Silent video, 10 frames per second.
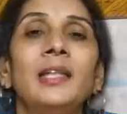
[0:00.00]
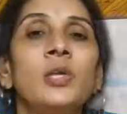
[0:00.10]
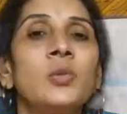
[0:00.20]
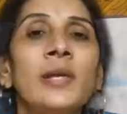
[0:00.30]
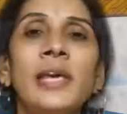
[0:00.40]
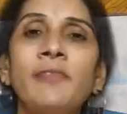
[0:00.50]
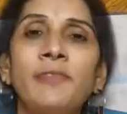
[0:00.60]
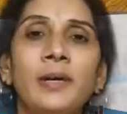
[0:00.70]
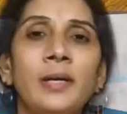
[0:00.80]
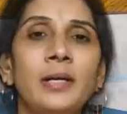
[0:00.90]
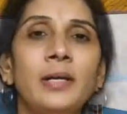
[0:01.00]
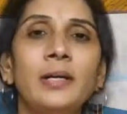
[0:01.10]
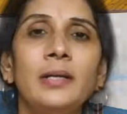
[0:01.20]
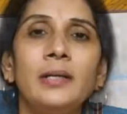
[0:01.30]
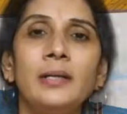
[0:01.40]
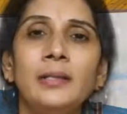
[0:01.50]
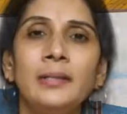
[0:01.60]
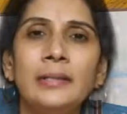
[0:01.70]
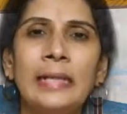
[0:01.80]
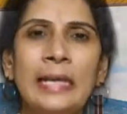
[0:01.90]
This will give
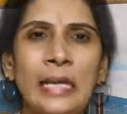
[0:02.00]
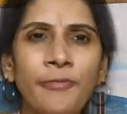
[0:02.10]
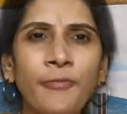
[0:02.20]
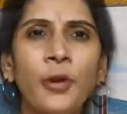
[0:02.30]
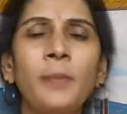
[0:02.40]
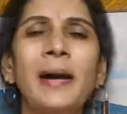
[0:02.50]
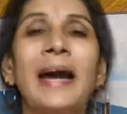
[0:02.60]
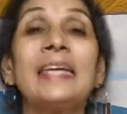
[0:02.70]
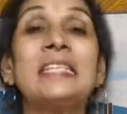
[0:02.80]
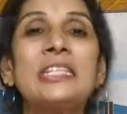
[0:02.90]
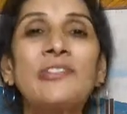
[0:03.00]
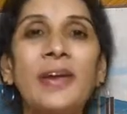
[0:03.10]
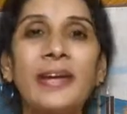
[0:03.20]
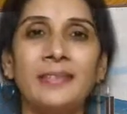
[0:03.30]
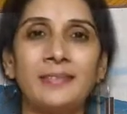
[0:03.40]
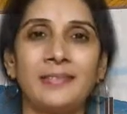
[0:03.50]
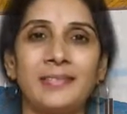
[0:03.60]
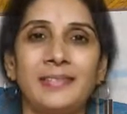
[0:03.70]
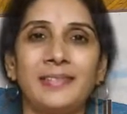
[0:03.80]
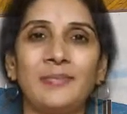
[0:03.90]
relief from eye
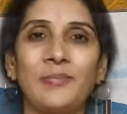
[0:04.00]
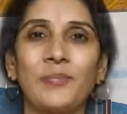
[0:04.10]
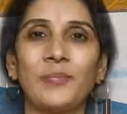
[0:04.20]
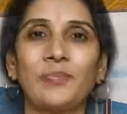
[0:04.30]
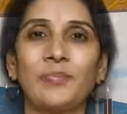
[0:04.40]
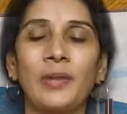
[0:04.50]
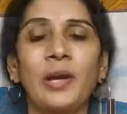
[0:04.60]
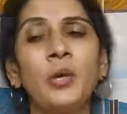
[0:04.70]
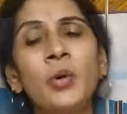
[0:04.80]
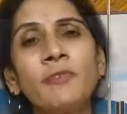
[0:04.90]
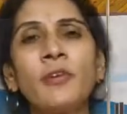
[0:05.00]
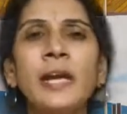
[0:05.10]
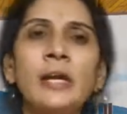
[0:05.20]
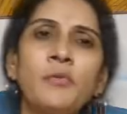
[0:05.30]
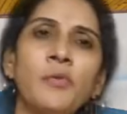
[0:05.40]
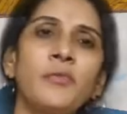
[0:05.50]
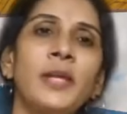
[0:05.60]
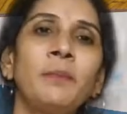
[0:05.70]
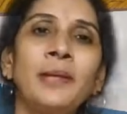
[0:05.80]
strains. Do it for 10 to 15